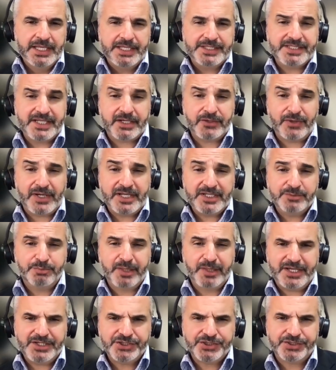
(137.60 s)
It's a great
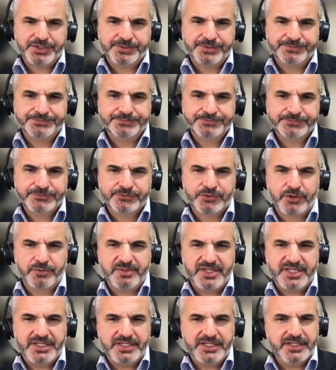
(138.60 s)
pleasure for
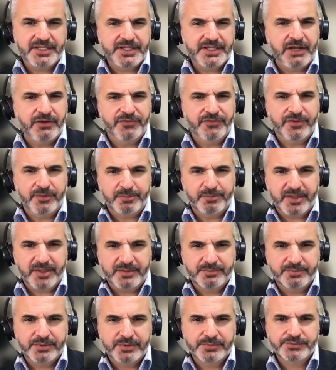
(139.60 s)
me and
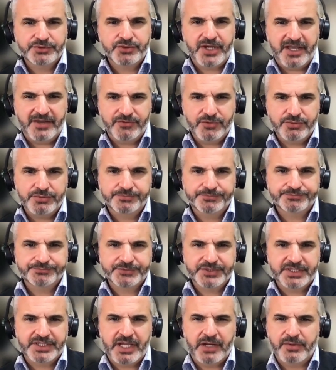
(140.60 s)
AlfaPeople to have you
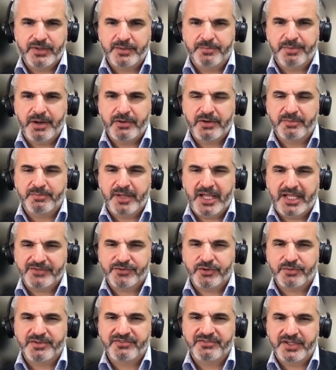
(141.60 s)
in our Power
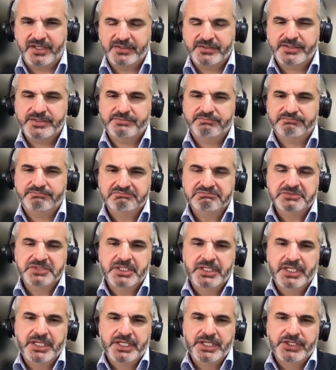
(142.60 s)
Platform event.
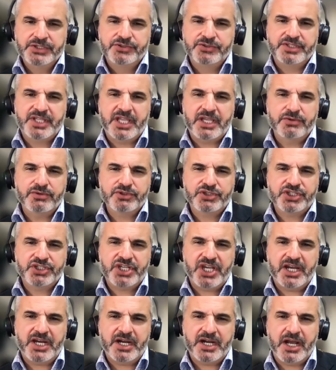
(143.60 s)
Today, we
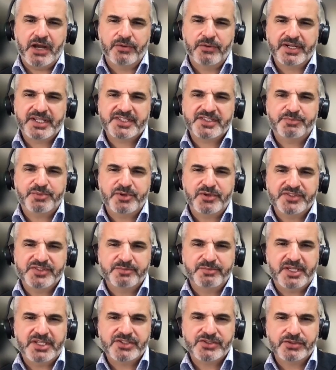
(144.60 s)
share our
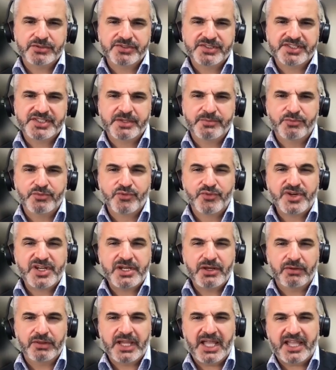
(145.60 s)
experience based on some
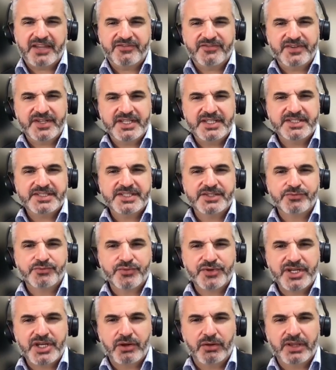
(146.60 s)
real life needs and
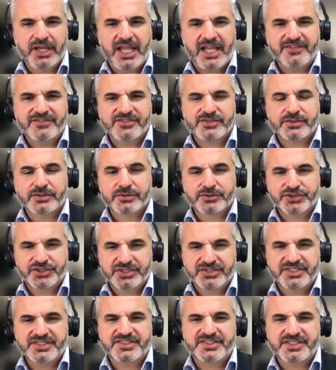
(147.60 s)
real life
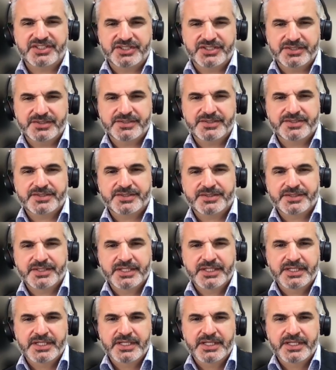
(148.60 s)
solution decisions.